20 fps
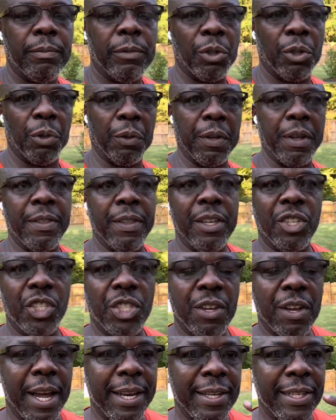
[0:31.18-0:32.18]
Earlier this
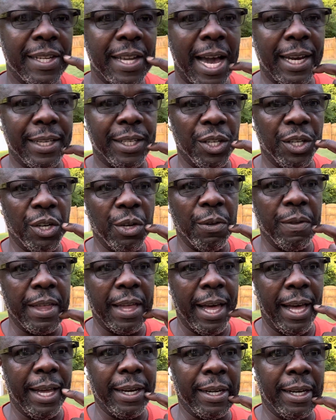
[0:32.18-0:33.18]
year, I decided to do
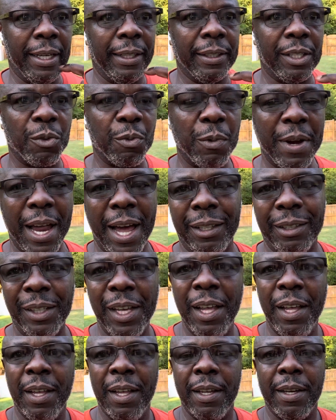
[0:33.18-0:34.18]
that. It's when
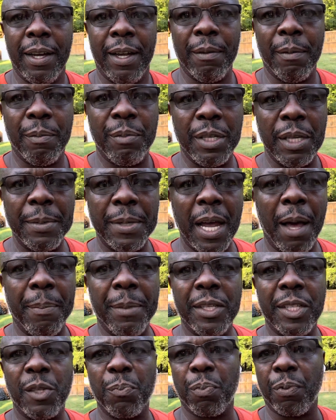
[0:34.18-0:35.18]
sometime
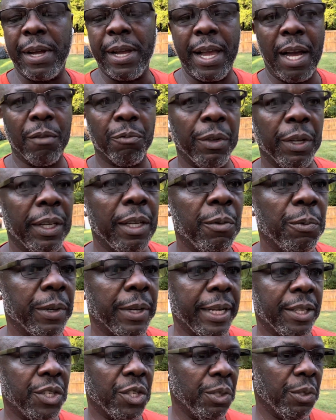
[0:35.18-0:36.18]
this spring, I really
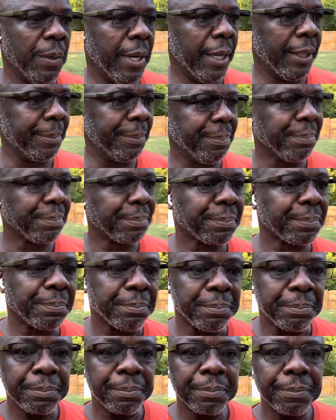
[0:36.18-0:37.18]
wanted to
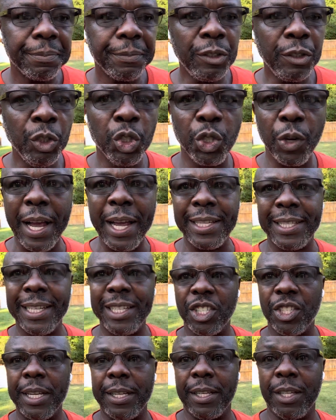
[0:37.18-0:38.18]

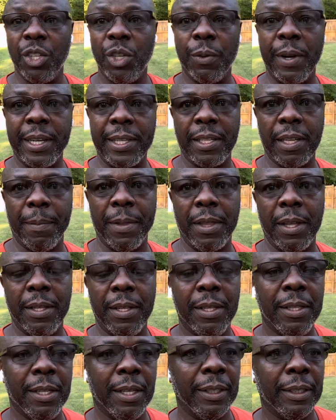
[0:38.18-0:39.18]
transition into doing some of
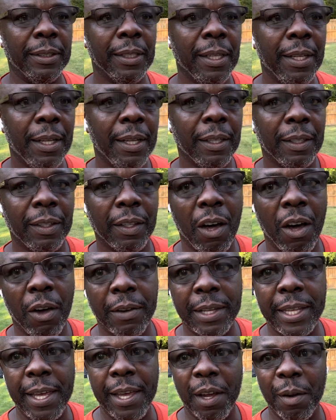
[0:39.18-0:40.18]
the lawn
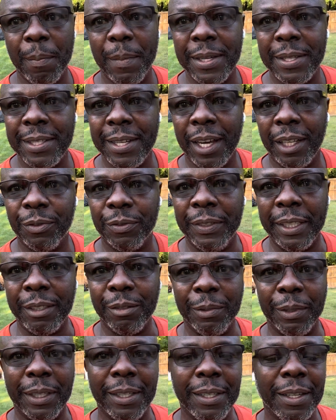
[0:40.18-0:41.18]
care myself.
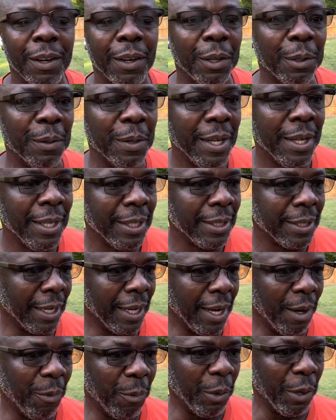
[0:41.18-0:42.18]
Didn't really know
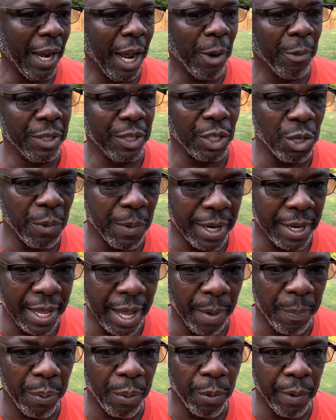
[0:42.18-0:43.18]
what I was doing at
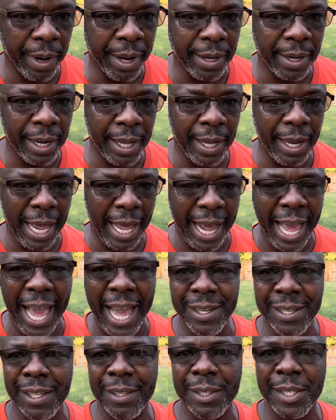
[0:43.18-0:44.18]
that point. I
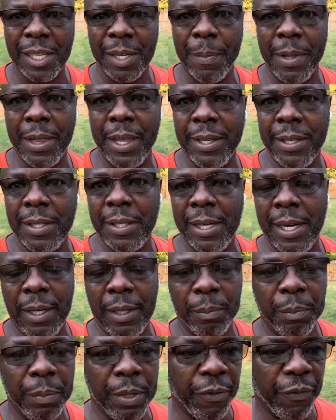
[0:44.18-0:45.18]
had done some of this
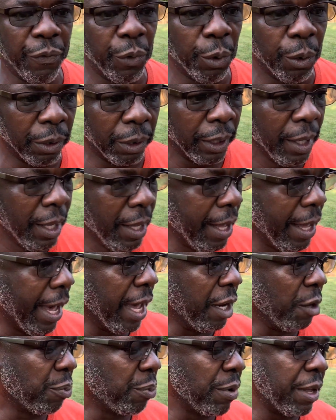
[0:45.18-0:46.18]
before
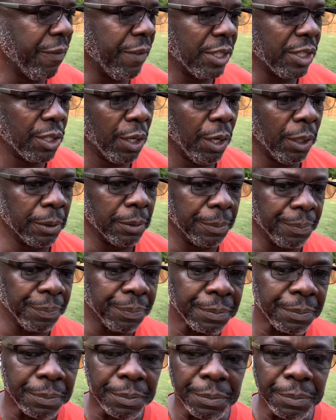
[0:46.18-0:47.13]
at a previous home,